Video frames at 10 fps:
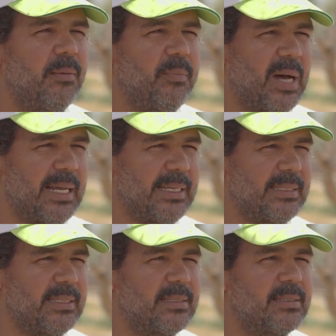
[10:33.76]

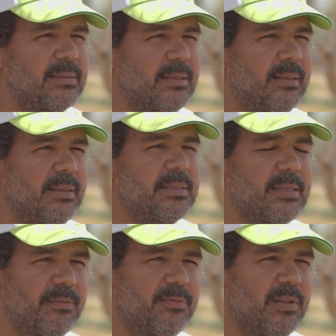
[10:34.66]
maize,
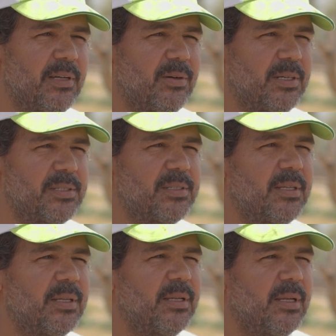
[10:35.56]
sunflowers.
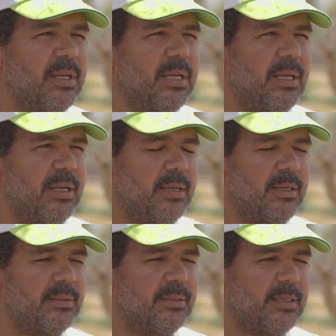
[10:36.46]

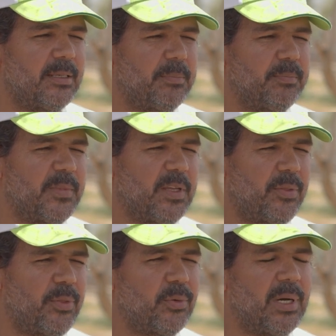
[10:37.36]
And
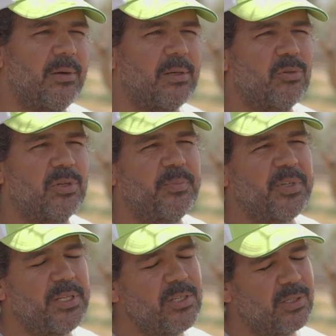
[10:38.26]
through our
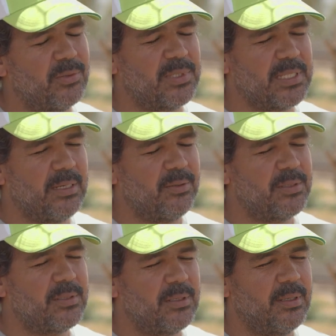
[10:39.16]
cooperation with
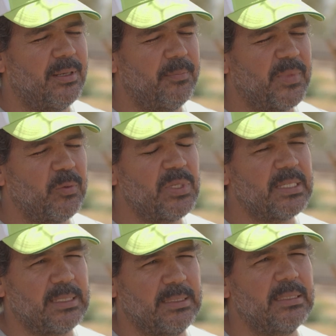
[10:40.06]
KAUST, we
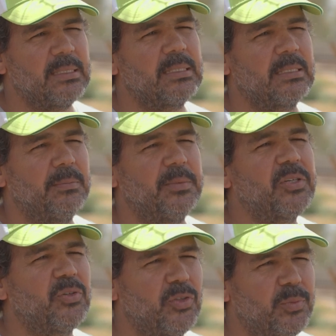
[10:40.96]
suggested some
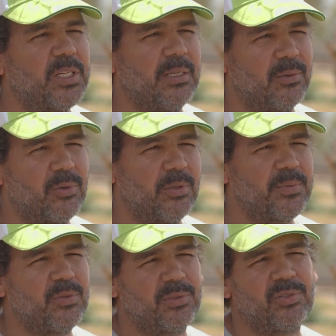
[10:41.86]
economical
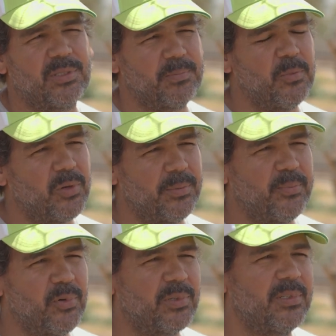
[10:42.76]
crops, which is more
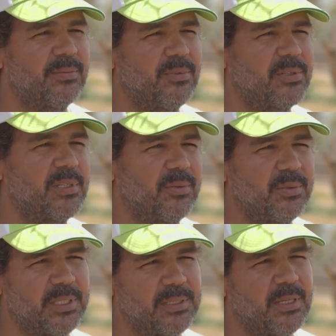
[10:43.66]
important for
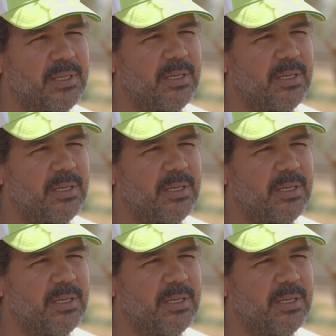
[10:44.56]
Saudis,